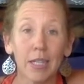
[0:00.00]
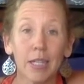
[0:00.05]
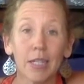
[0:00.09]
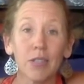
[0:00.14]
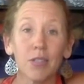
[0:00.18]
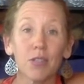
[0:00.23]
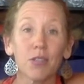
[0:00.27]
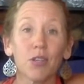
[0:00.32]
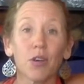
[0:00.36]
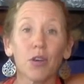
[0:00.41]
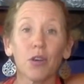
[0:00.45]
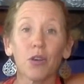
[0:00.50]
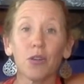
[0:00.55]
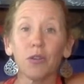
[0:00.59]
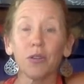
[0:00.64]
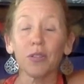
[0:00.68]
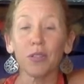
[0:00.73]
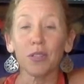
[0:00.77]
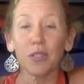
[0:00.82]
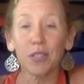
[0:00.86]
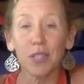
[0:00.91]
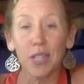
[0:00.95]
So
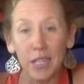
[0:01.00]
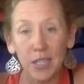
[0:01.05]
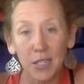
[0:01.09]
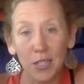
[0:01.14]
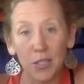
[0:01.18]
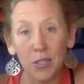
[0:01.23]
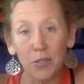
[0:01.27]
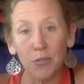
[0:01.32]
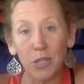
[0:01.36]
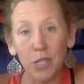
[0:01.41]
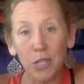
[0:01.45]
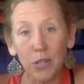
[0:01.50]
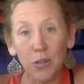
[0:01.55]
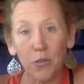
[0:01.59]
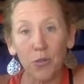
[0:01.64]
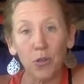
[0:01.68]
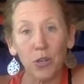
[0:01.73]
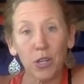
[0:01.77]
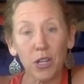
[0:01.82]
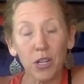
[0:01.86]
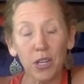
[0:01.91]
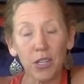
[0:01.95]
sensory
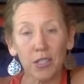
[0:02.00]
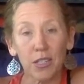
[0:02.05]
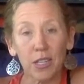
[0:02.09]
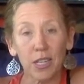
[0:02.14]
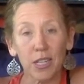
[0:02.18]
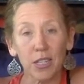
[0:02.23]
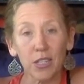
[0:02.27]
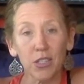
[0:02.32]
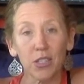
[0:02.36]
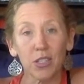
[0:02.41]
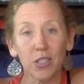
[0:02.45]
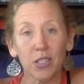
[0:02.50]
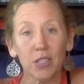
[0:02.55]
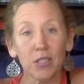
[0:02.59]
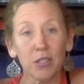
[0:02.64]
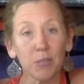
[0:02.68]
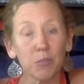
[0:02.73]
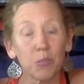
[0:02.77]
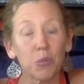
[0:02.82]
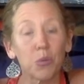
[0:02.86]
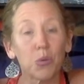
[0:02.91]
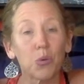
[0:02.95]
organization is
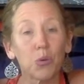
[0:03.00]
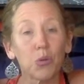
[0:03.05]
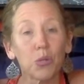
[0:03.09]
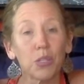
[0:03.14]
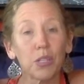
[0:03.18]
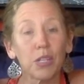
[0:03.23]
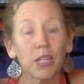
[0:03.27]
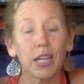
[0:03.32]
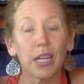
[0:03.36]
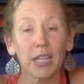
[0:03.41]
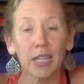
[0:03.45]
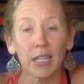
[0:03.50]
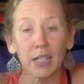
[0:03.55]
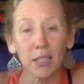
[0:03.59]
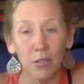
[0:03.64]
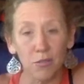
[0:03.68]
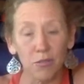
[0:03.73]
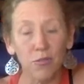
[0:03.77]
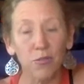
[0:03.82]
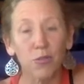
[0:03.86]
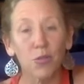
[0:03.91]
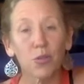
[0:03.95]
important, and the
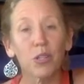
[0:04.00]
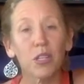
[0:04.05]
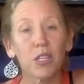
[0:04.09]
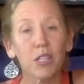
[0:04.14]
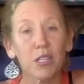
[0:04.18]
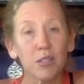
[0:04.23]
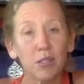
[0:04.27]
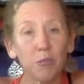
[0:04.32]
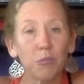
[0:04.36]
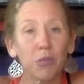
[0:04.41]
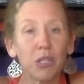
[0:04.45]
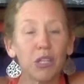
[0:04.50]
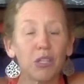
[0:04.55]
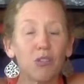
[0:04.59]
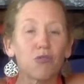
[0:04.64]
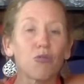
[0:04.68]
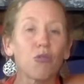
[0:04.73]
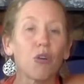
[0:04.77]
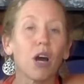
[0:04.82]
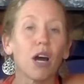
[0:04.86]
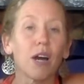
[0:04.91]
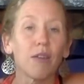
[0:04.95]
foot is a big
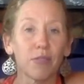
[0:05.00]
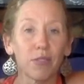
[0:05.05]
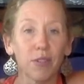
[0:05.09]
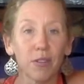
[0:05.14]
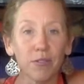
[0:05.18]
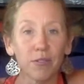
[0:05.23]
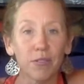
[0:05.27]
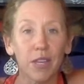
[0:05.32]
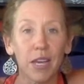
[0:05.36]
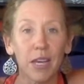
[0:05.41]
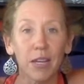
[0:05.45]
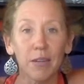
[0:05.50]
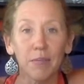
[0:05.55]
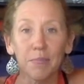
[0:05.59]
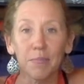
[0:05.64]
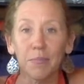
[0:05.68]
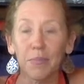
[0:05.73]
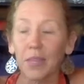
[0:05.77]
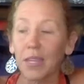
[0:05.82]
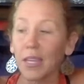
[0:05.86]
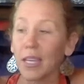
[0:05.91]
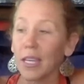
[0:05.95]
driver of that,
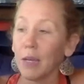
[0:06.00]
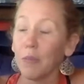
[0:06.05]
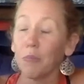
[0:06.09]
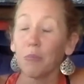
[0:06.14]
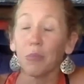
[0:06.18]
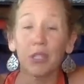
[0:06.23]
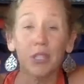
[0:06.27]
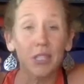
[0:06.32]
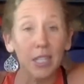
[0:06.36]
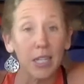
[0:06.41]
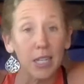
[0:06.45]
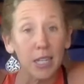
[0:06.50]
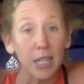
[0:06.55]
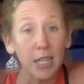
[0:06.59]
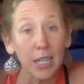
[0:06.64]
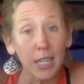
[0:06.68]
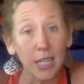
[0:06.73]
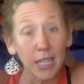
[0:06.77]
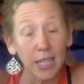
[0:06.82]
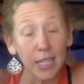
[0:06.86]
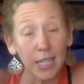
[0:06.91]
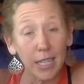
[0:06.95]

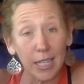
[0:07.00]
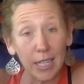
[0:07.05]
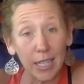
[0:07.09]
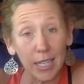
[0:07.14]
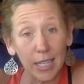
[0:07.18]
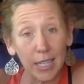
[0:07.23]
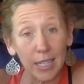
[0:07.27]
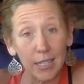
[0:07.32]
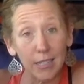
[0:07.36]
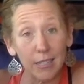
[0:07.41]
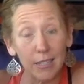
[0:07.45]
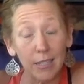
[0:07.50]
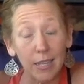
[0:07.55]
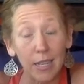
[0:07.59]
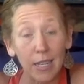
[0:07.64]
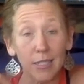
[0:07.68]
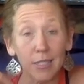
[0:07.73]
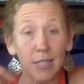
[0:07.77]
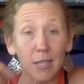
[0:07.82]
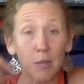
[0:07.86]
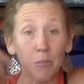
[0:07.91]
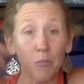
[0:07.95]
particularly in kids as
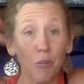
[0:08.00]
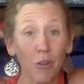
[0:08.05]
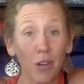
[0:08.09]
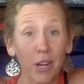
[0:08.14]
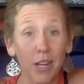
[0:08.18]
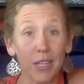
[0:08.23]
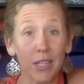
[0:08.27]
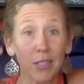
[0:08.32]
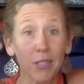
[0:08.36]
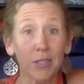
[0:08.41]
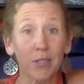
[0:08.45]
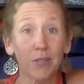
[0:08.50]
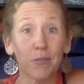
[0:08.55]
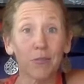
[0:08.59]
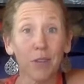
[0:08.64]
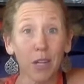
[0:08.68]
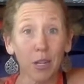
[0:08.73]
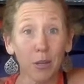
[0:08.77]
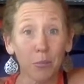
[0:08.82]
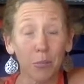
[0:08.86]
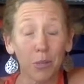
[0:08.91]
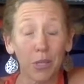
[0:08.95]
their brain is
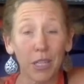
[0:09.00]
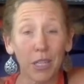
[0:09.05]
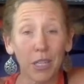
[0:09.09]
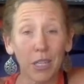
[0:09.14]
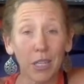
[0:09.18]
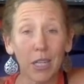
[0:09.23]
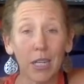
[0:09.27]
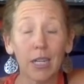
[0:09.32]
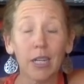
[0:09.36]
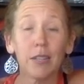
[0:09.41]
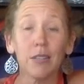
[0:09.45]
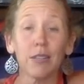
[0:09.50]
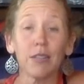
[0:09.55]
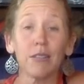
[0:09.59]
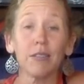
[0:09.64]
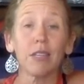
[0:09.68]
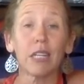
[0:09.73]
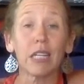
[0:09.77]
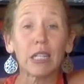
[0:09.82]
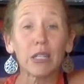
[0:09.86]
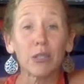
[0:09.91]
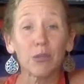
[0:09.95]
developing. The
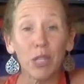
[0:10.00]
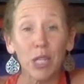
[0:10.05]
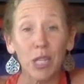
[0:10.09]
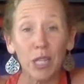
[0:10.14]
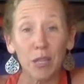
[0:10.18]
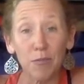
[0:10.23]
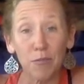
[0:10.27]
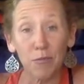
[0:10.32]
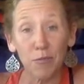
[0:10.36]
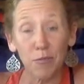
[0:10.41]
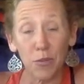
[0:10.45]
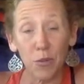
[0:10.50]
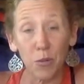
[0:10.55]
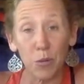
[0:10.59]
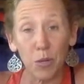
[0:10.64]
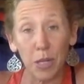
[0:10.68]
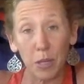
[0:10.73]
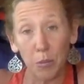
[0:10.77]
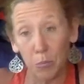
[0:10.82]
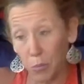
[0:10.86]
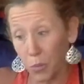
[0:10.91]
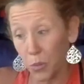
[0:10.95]
sensory
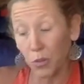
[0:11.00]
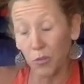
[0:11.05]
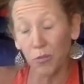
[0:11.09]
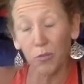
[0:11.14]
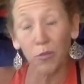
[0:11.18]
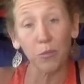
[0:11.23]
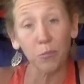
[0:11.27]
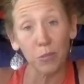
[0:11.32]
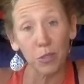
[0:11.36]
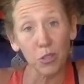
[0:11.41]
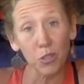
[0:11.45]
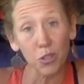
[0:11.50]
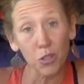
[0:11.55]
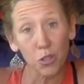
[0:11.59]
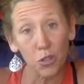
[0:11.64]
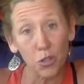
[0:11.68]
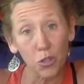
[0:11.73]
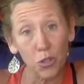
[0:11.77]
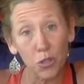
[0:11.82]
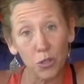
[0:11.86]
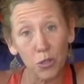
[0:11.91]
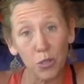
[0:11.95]
input from the
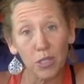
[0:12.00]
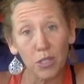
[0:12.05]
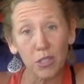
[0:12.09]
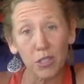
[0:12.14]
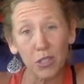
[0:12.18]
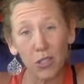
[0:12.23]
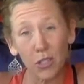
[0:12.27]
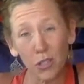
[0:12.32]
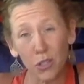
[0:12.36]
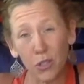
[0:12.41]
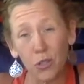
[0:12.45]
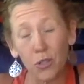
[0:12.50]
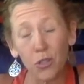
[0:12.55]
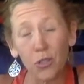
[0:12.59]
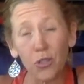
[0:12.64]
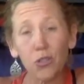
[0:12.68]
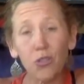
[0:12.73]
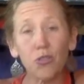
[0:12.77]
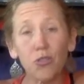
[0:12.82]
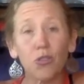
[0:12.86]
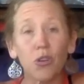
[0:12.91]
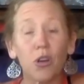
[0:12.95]
shoe is a
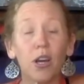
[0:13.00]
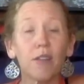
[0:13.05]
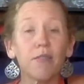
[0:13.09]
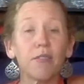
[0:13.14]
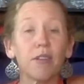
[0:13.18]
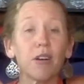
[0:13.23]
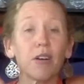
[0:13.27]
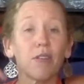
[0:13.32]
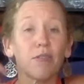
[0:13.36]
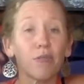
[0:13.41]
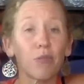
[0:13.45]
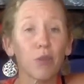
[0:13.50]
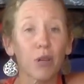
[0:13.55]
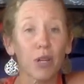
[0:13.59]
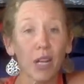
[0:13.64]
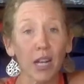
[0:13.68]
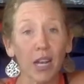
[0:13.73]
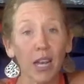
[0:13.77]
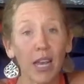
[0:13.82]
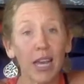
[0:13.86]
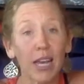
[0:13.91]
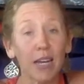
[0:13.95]
huge driver of what
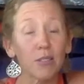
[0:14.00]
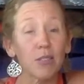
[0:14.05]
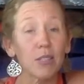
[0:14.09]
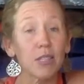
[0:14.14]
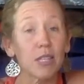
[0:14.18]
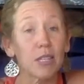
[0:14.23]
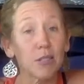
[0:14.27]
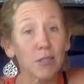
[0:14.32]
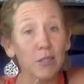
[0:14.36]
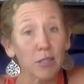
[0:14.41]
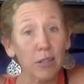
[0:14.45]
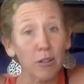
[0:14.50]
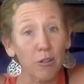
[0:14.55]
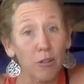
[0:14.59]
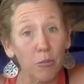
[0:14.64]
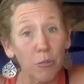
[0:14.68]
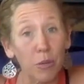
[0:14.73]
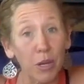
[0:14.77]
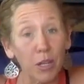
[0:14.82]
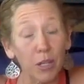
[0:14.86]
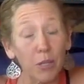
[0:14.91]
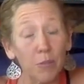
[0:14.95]
allows their
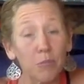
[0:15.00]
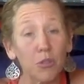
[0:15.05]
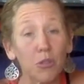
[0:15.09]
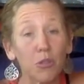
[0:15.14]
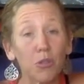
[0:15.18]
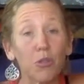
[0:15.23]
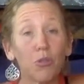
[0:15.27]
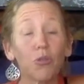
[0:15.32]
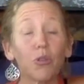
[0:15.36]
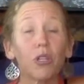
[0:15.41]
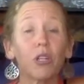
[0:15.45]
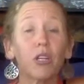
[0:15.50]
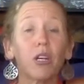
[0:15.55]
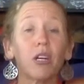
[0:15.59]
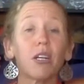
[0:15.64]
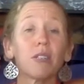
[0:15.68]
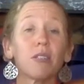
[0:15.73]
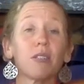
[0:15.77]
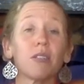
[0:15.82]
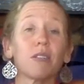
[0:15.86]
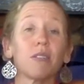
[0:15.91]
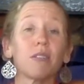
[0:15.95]
cerebellum to
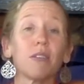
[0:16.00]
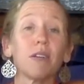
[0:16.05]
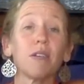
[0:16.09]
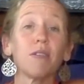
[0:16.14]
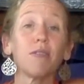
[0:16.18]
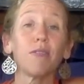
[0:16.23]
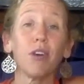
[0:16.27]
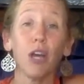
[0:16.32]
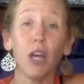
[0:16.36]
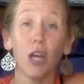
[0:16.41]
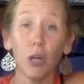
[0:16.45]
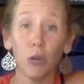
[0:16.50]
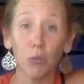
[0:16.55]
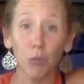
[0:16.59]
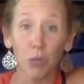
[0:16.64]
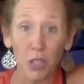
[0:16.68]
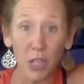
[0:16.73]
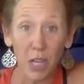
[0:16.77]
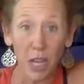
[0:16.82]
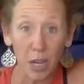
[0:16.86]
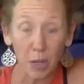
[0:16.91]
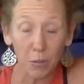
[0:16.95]
organize itself, which
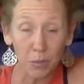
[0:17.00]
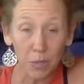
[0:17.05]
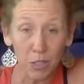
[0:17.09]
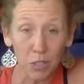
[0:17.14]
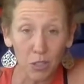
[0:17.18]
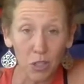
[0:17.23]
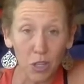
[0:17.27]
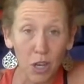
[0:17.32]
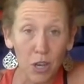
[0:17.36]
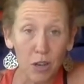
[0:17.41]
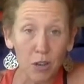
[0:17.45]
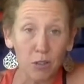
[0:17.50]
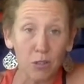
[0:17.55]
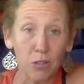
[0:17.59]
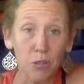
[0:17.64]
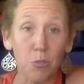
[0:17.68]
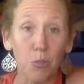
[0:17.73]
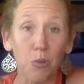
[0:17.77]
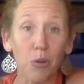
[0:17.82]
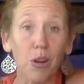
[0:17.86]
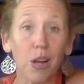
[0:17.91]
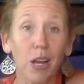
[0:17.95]
helps a child's
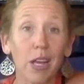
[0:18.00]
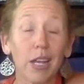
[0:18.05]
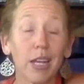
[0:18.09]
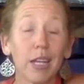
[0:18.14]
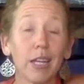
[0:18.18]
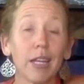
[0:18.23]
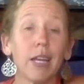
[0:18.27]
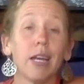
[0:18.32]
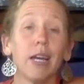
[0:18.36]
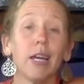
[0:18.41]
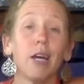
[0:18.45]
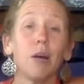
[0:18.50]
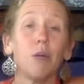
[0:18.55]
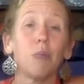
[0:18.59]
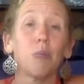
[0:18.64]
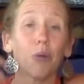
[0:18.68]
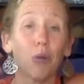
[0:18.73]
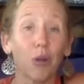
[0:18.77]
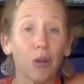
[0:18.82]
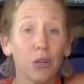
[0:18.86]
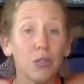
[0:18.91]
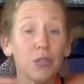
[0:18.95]
brain
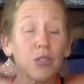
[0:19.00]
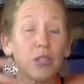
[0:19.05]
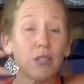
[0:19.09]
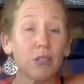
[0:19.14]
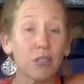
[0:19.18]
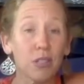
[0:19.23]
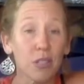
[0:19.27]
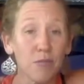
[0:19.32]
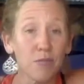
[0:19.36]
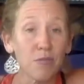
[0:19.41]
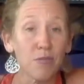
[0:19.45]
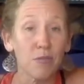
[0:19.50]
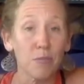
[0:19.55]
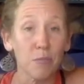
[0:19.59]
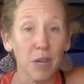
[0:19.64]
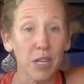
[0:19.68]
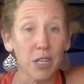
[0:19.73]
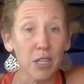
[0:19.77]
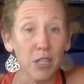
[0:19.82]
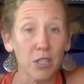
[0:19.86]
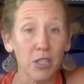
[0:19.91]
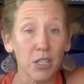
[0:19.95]
process
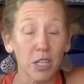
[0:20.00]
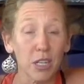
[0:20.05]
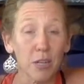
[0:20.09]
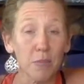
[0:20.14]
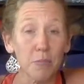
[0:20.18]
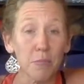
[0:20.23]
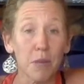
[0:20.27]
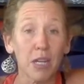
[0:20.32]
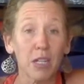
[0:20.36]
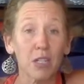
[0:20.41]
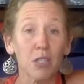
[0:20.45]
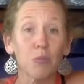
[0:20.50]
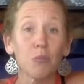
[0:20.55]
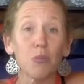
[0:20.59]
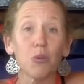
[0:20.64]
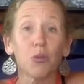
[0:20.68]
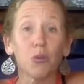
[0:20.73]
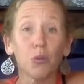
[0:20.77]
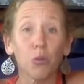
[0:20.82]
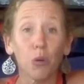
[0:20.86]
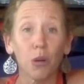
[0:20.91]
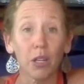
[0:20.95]
information in a much more
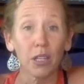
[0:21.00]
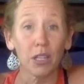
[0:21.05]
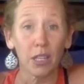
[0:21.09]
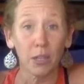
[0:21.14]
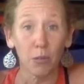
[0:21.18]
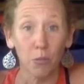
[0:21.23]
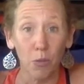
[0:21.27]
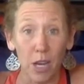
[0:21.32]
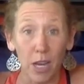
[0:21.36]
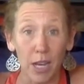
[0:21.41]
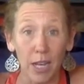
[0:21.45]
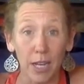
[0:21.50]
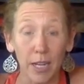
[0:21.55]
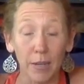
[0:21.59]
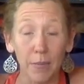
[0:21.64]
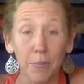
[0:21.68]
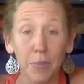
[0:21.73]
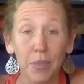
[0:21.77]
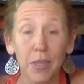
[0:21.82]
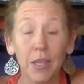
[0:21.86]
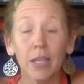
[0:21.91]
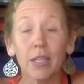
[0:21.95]
quality way.
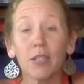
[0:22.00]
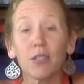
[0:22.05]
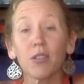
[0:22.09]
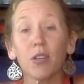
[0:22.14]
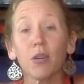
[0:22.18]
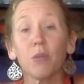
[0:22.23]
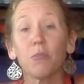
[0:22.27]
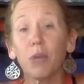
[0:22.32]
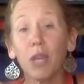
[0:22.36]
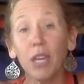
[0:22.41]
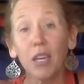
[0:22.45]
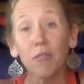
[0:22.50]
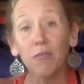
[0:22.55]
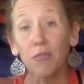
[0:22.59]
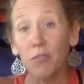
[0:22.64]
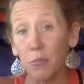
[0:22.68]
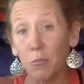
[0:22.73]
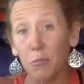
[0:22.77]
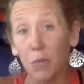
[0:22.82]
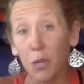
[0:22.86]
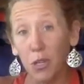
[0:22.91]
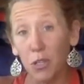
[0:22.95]
So
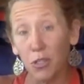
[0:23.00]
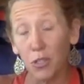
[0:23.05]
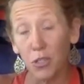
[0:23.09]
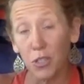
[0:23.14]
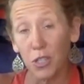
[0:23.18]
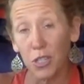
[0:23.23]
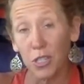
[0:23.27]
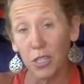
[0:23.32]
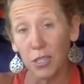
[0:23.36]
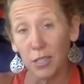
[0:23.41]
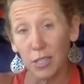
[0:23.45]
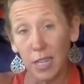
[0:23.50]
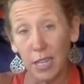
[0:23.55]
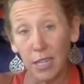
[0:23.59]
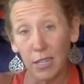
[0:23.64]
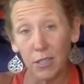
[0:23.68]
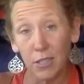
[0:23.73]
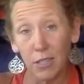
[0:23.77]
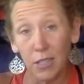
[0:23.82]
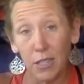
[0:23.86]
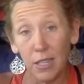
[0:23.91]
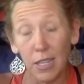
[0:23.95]
barefoot motion is
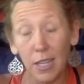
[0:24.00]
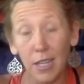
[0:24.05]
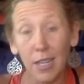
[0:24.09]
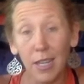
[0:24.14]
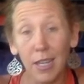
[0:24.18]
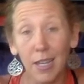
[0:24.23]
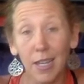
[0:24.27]
actually